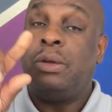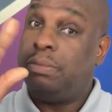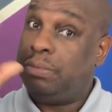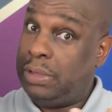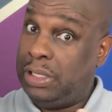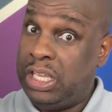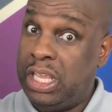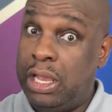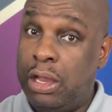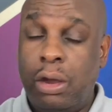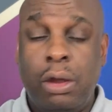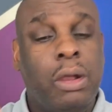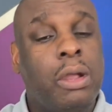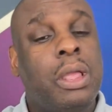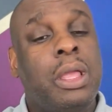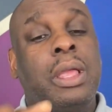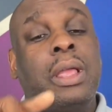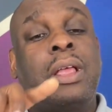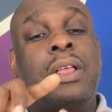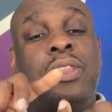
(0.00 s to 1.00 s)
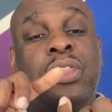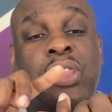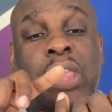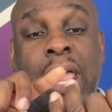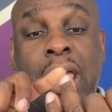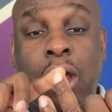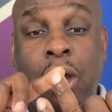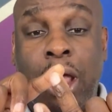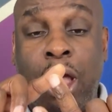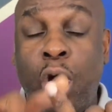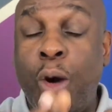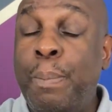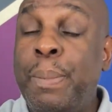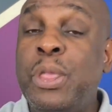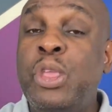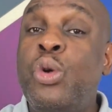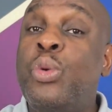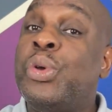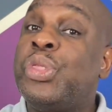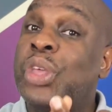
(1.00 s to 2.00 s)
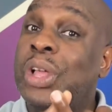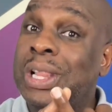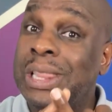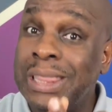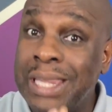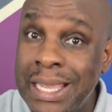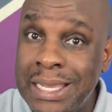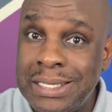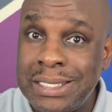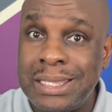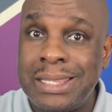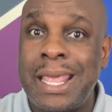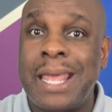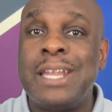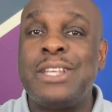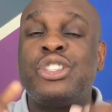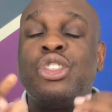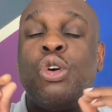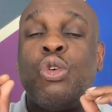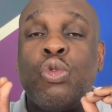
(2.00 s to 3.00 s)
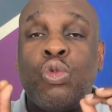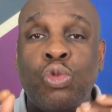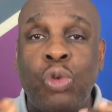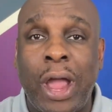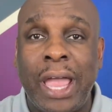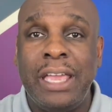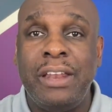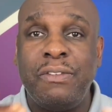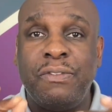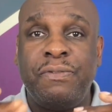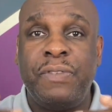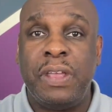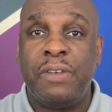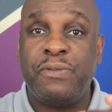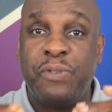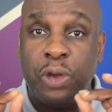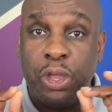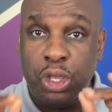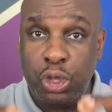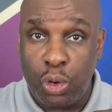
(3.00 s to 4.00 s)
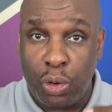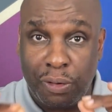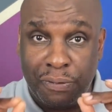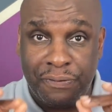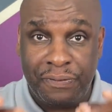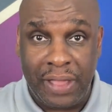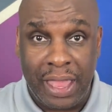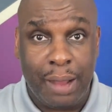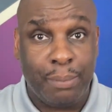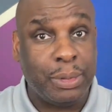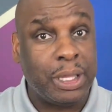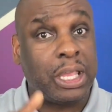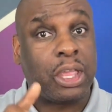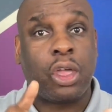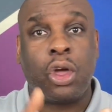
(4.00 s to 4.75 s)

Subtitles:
year. They are helping you with a list that is the right fit for your family,